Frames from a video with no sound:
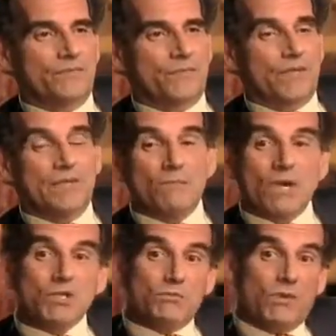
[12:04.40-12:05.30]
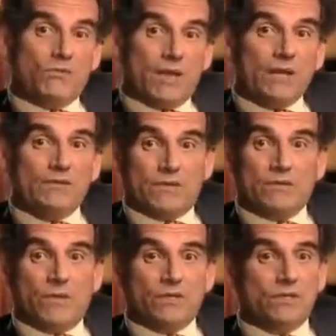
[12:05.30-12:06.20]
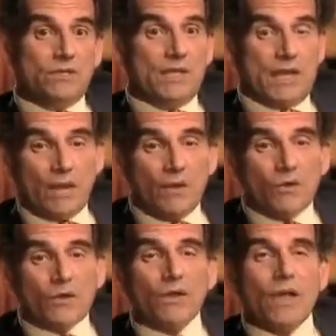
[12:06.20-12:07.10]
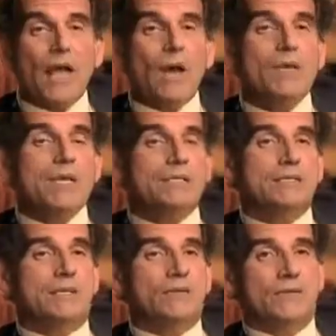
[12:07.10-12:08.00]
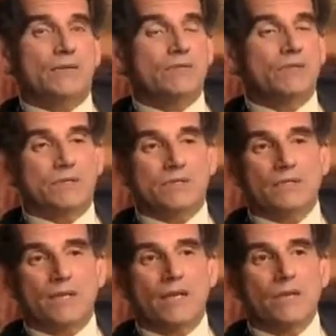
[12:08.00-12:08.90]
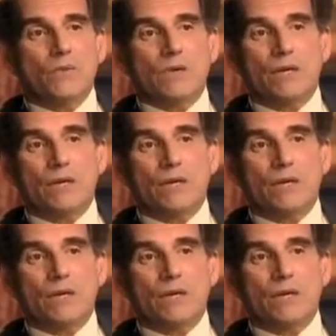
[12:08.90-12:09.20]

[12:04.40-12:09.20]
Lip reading: The much more relevant question is how is it that we live in a society where